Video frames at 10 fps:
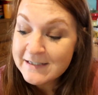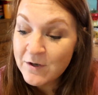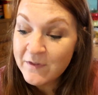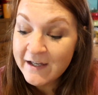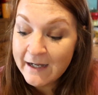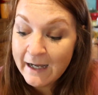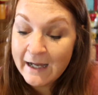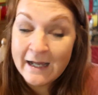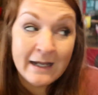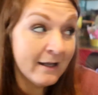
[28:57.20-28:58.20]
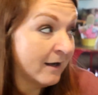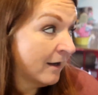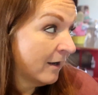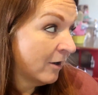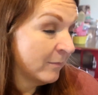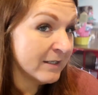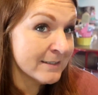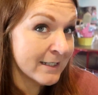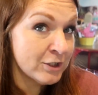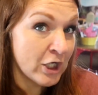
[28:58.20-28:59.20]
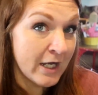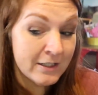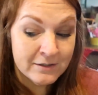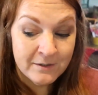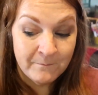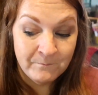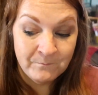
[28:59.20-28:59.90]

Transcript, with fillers: so that I, um, is that child?